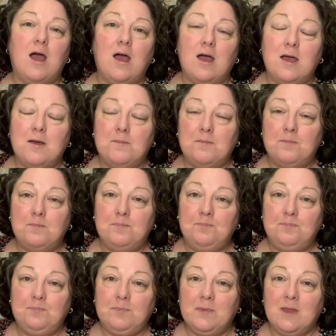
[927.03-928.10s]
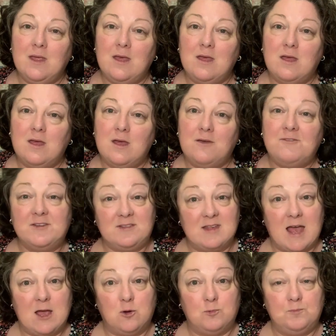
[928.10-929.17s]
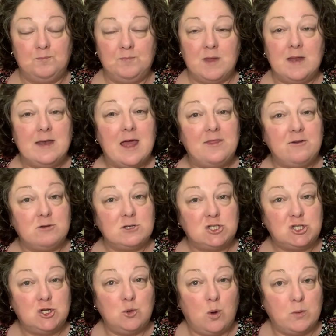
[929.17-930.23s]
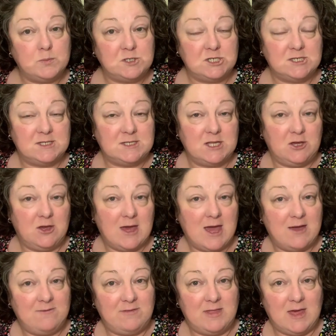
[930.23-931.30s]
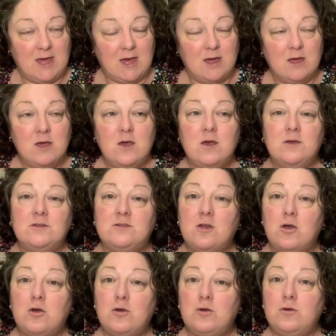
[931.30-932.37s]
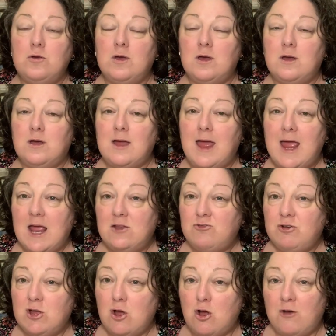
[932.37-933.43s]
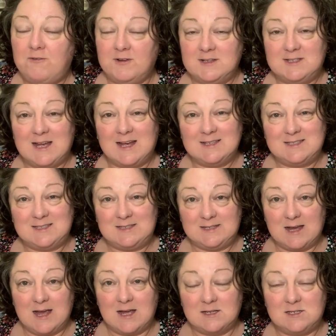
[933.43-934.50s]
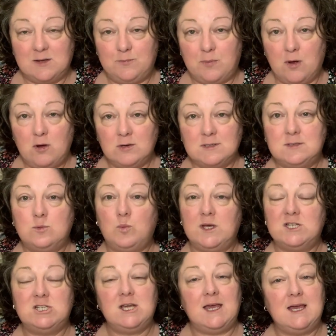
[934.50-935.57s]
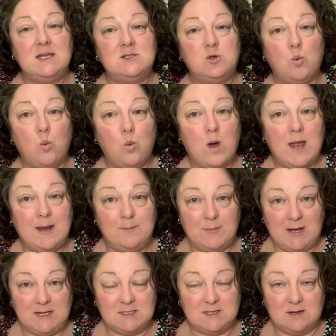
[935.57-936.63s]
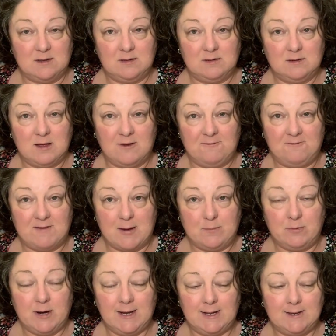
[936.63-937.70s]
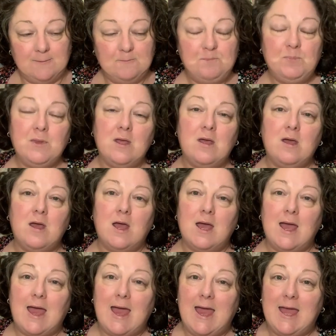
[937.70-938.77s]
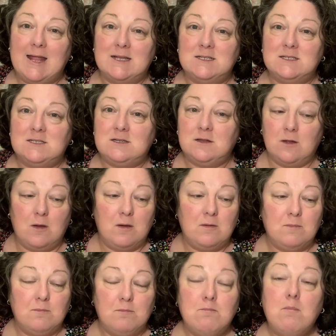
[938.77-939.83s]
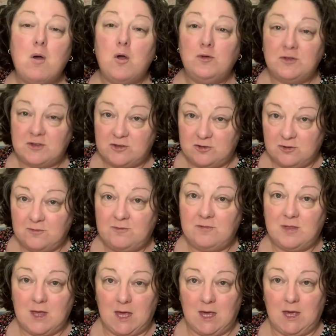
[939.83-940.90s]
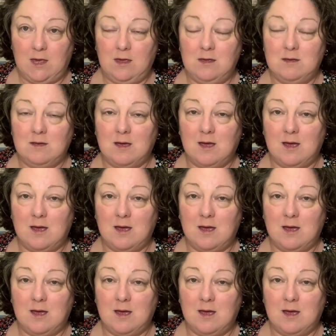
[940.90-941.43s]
for sale. Now, there are two options that you have there. So Andrea offers a starter box, which is 1 meter of fabric, and most of the